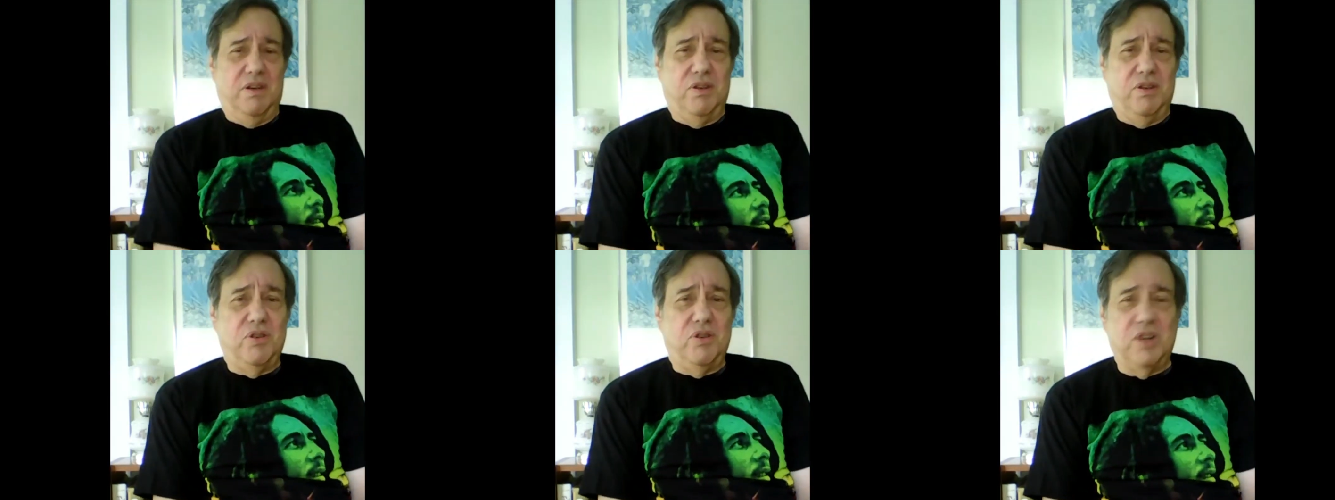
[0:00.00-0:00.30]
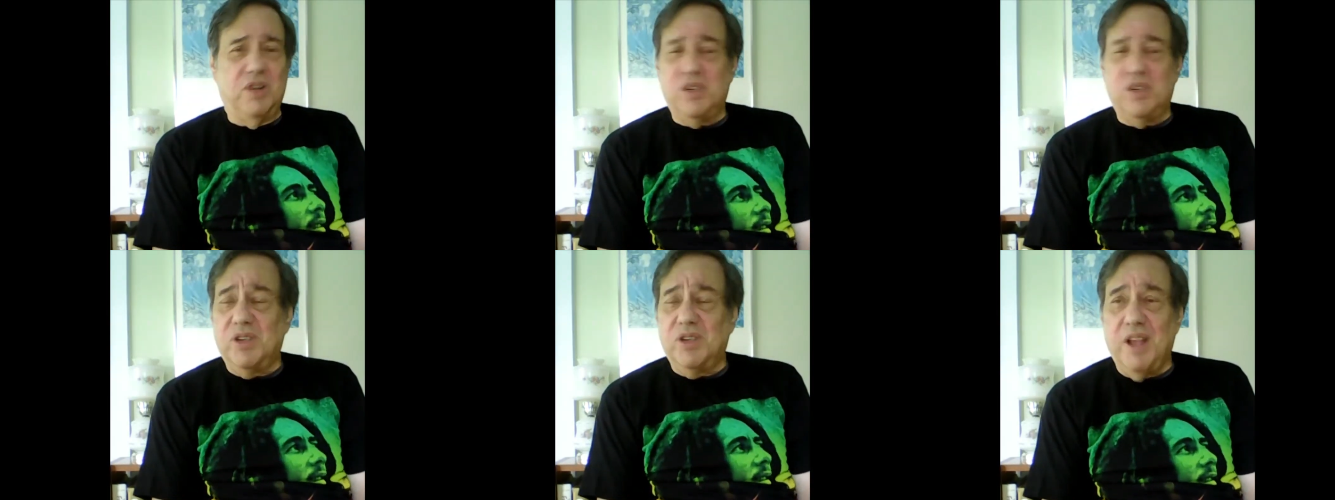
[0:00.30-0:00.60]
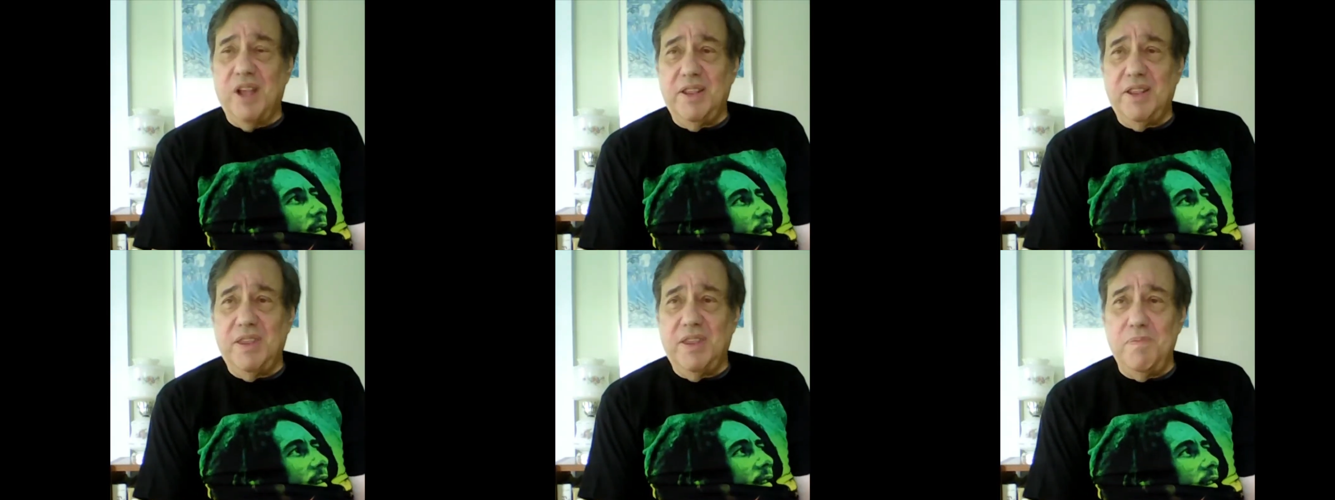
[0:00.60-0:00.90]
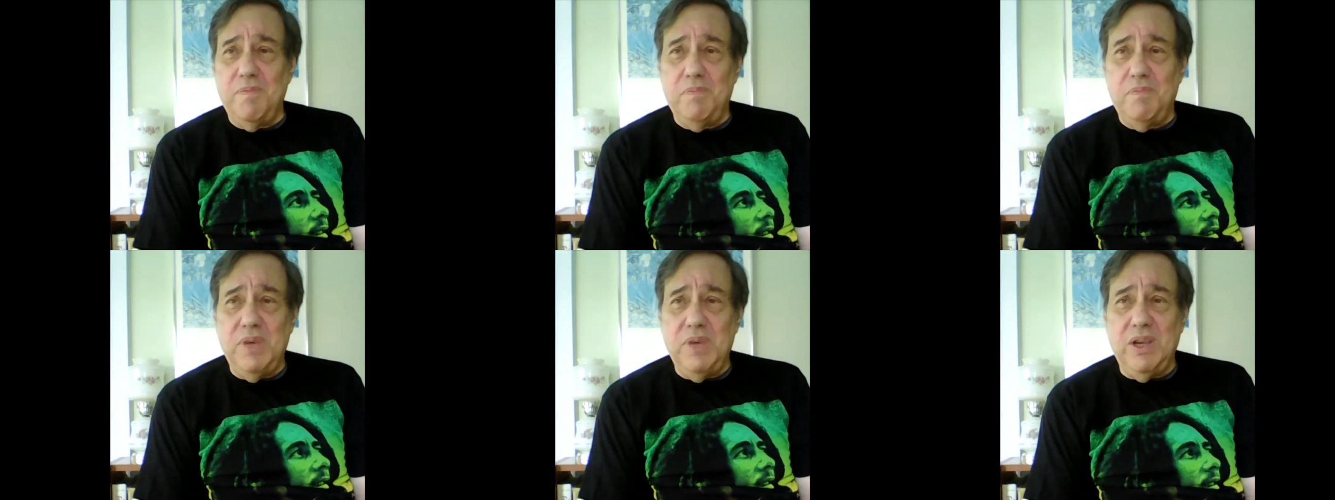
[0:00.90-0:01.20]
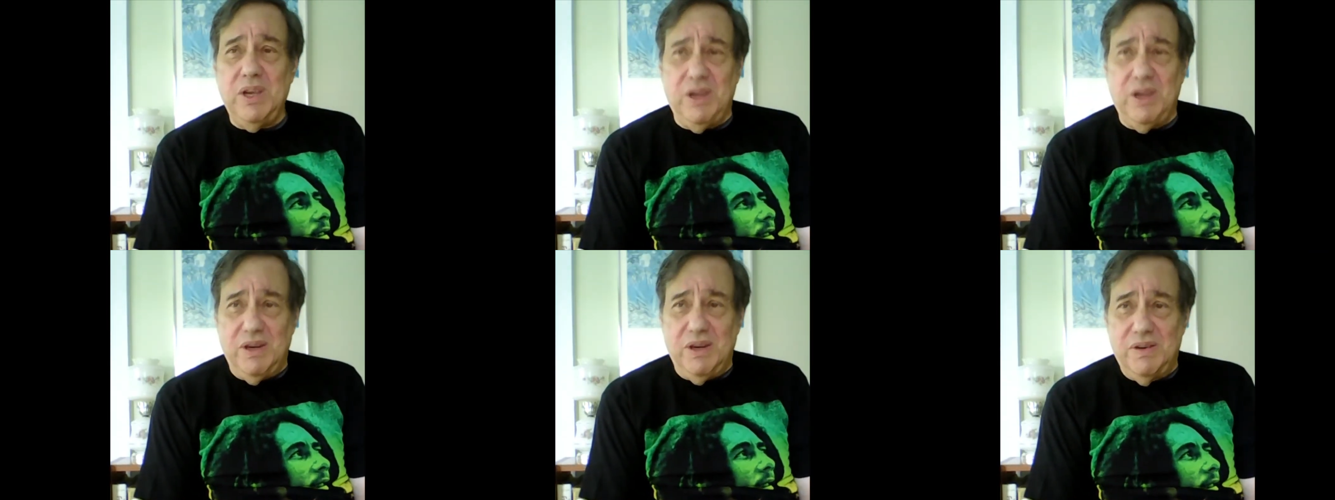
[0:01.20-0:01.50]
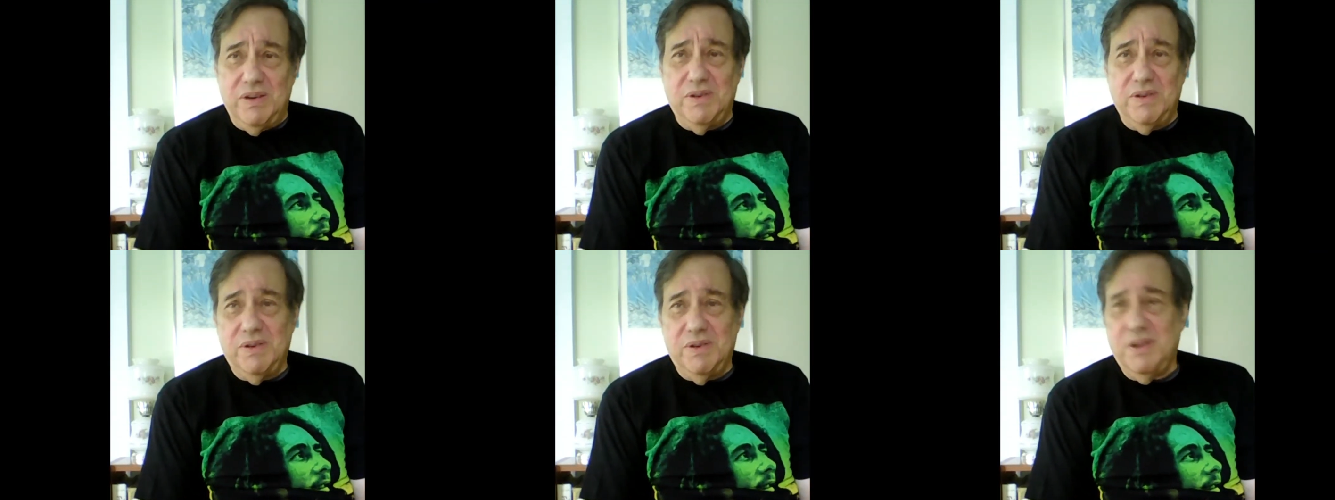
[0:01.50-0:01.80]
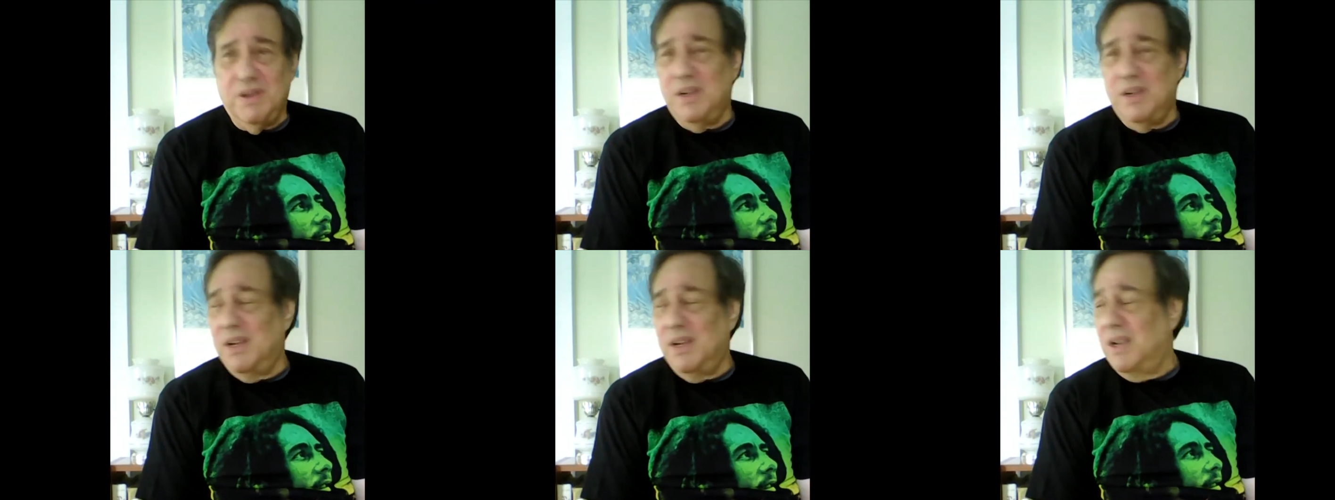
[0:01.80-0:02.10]
You just let them be.
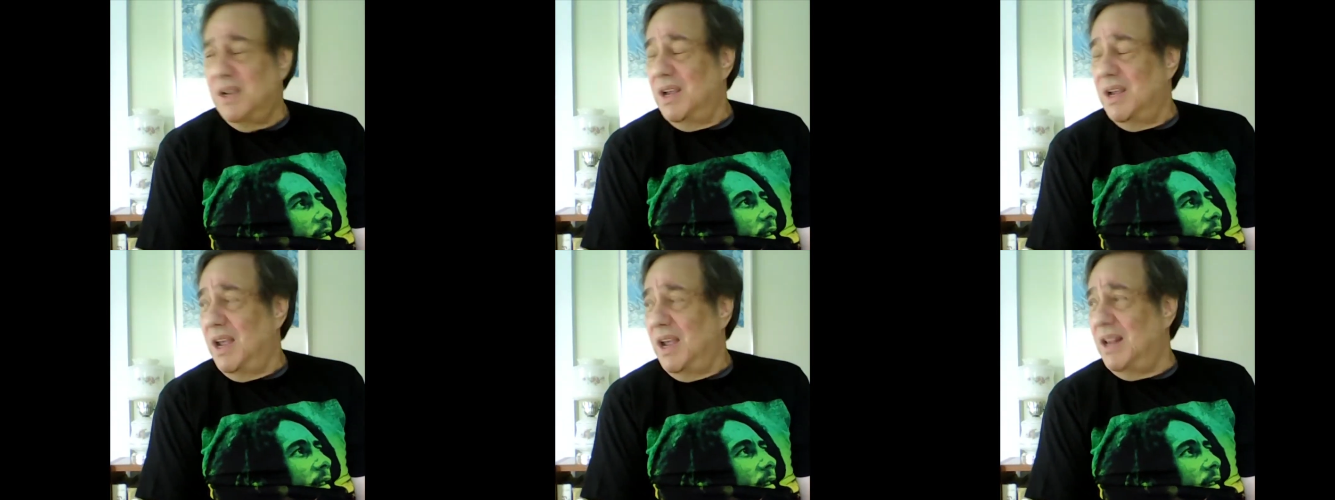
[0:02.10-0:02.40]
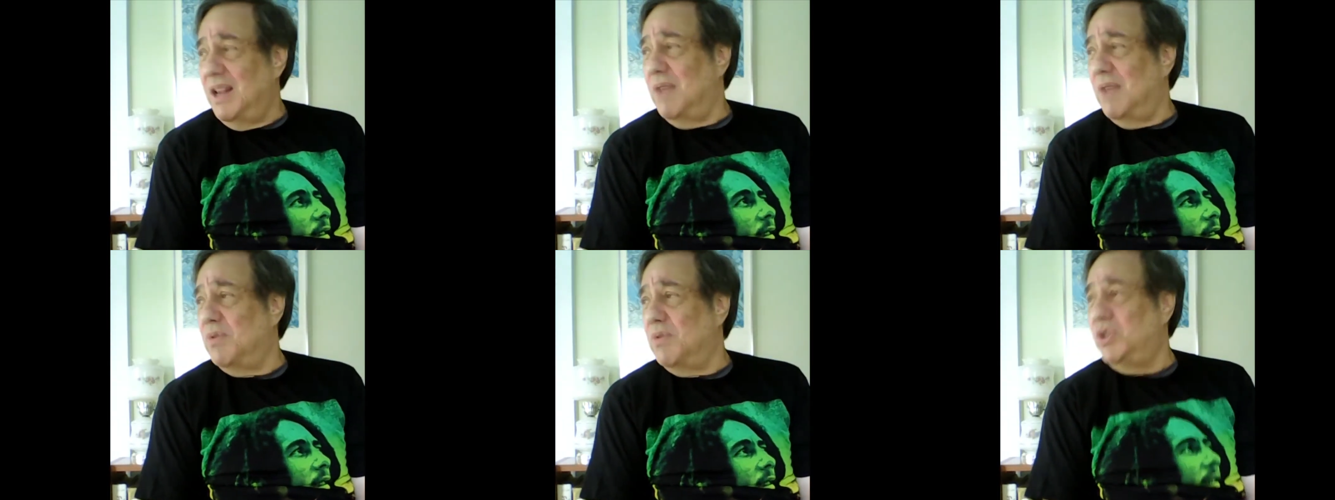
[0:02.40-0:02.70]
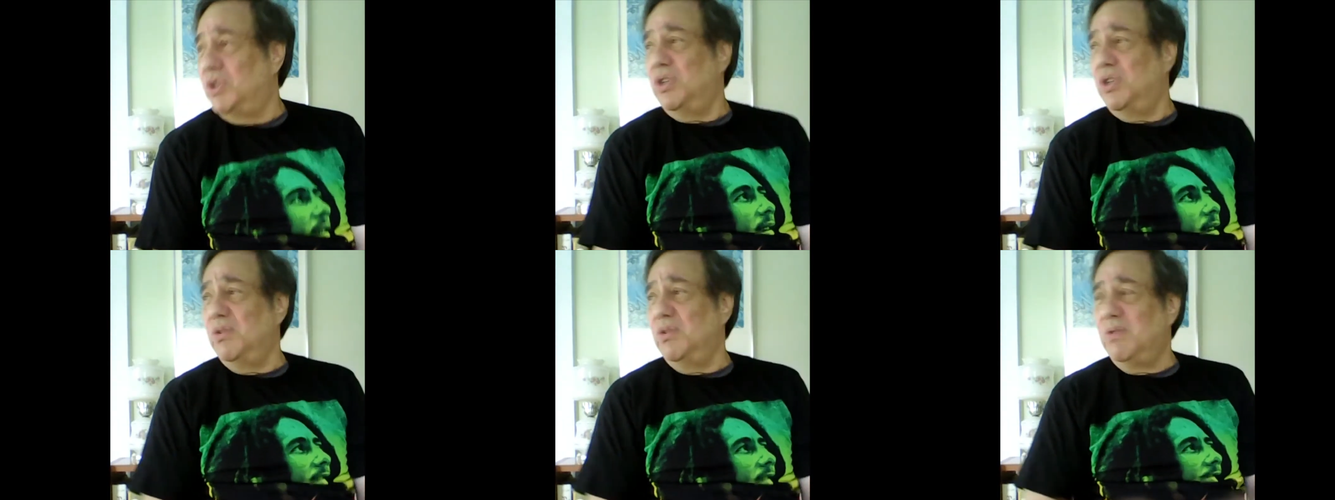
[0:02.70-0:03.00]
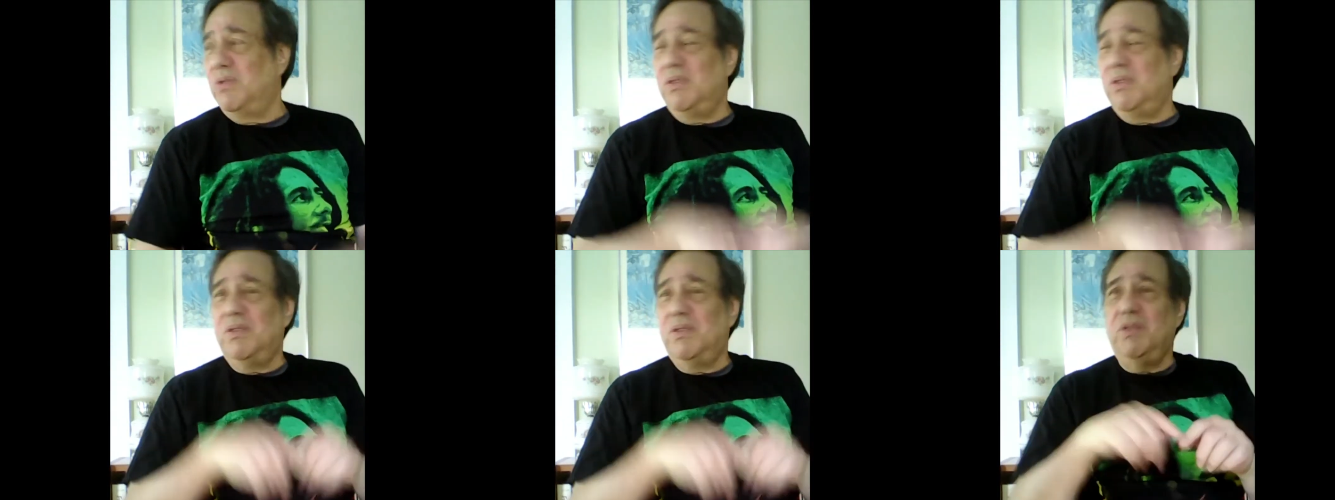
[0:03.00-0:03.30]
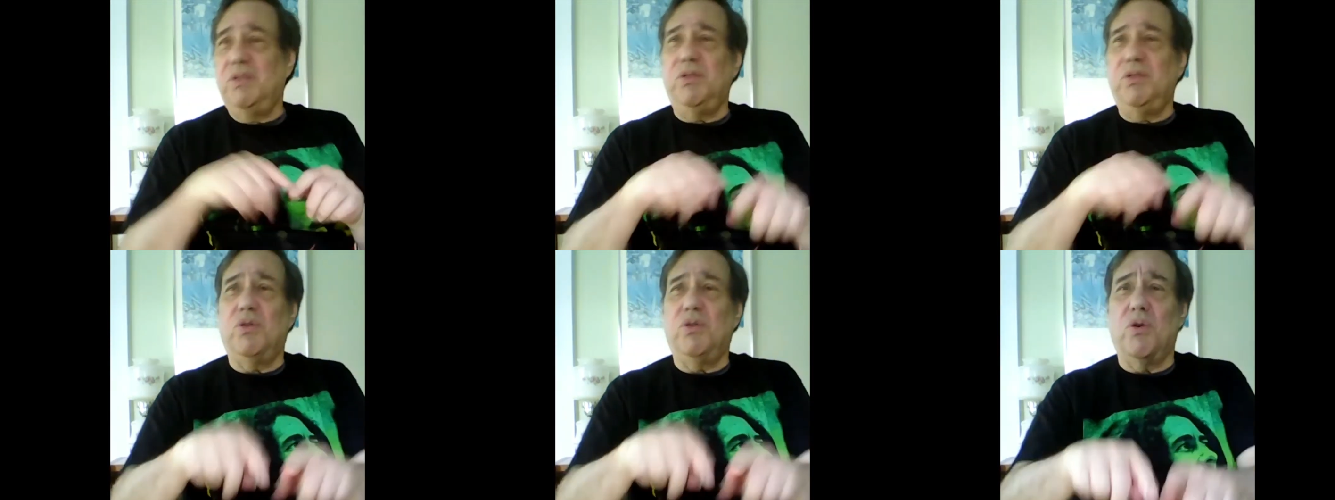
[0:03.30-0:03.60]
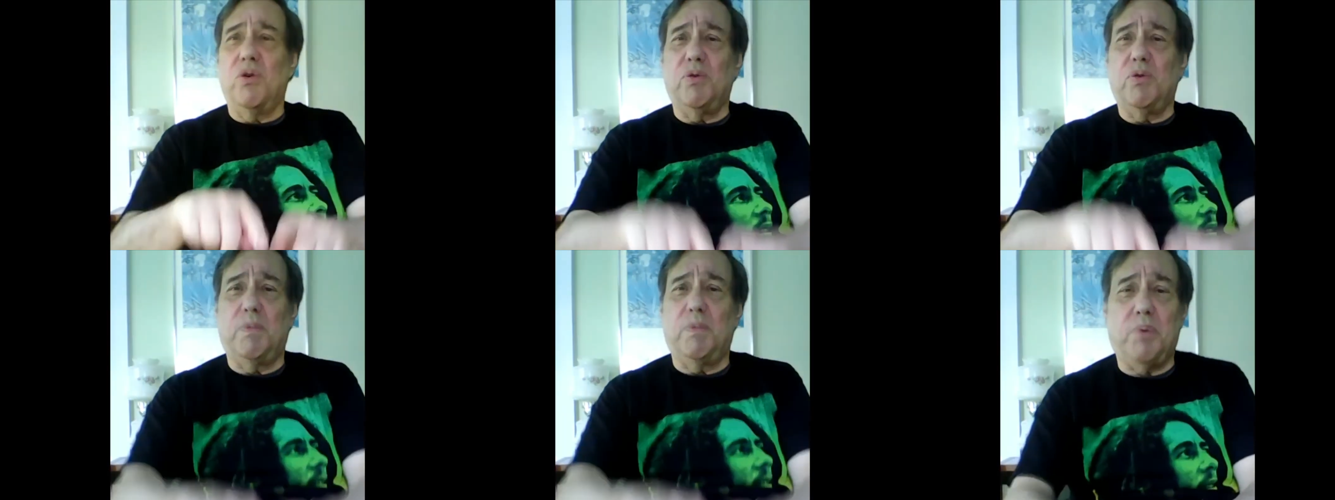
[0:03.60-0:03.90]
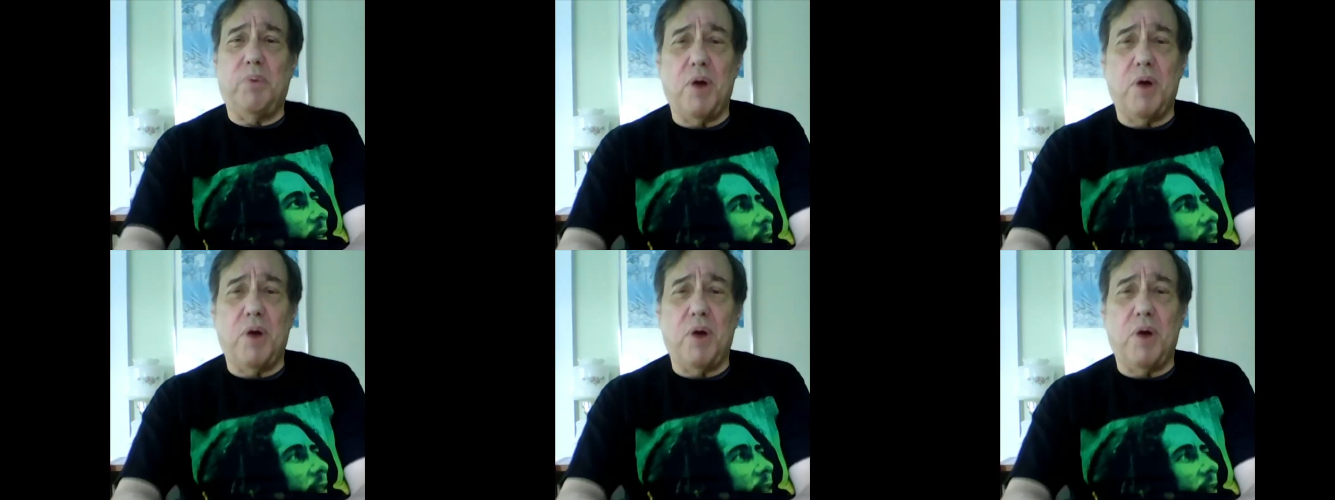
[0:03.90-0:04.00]
And then once you go a